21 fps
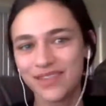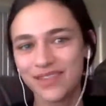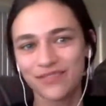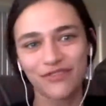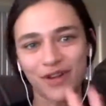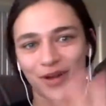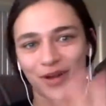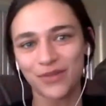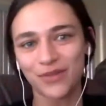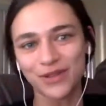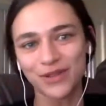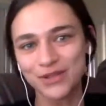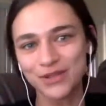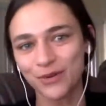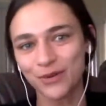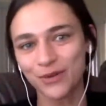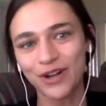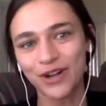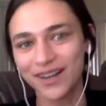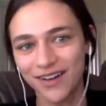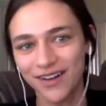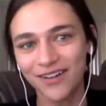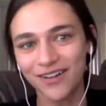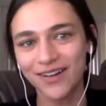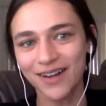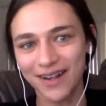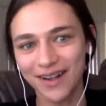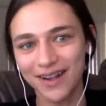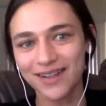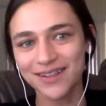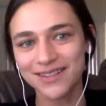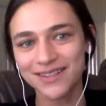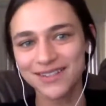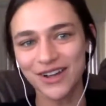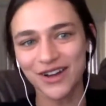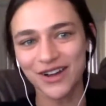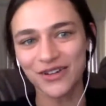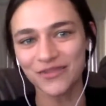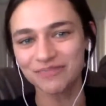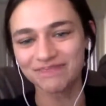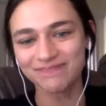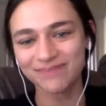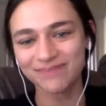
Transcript: from this morning already. So